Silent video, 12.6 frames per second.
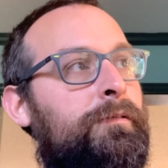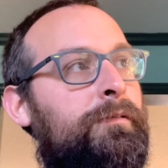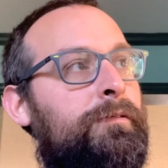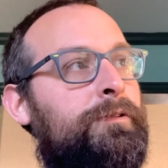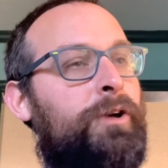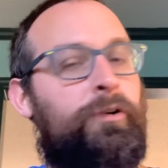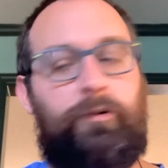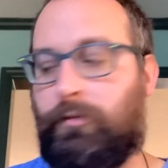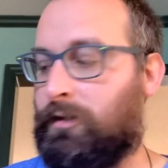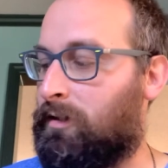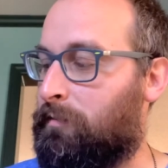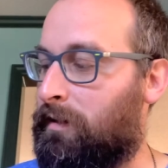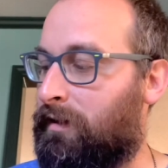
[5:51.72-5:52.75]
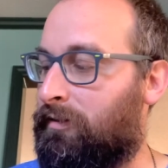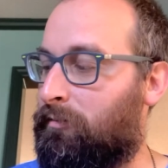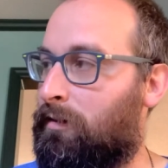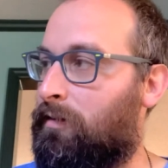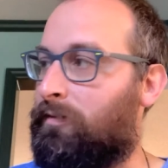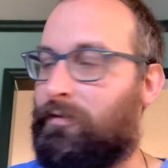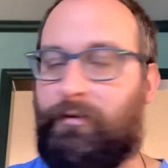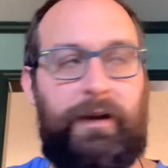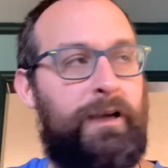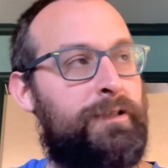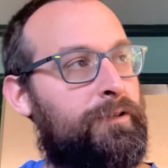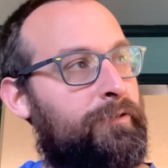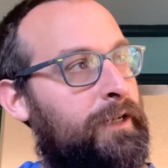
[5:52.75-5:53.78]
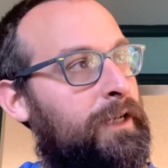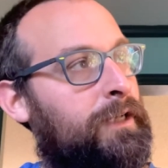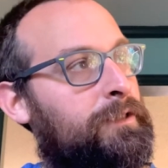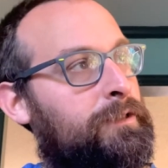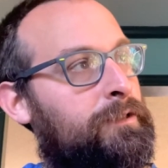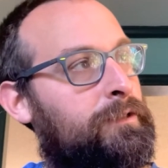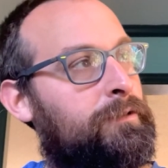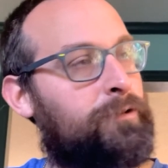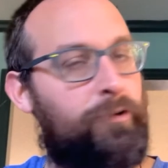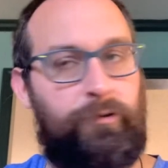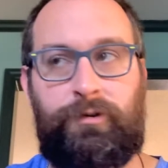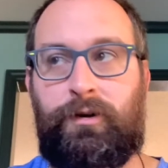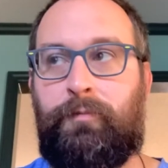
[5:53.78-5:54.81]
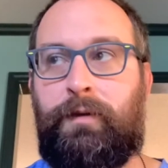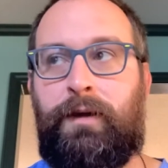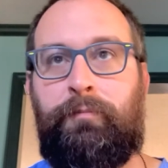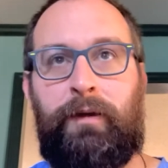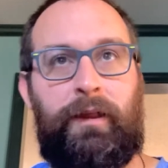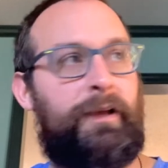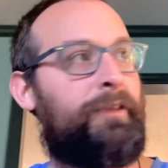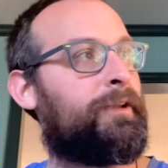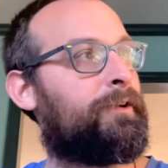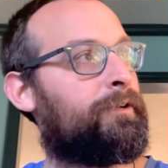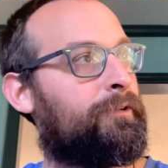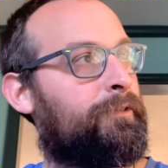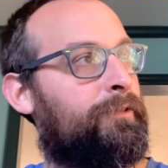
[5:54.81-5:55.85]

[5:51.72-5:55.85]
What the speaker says: Jonah was in the belly of the whale for 3 days and 3 nights. So the Son of Man belly in the earth.